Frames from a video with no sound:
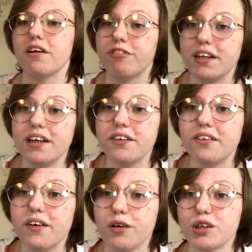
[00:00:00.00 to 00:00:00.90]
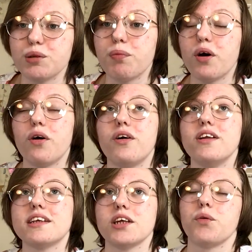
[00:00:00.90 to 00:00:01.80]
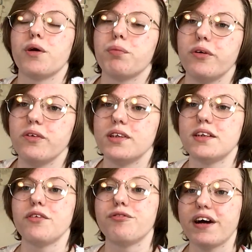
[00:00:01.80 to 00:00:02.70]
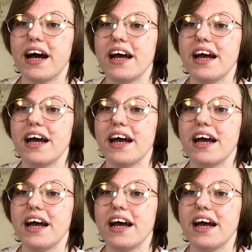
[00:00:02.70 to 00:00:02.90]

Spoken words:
Make a video, a response, a Twitter post,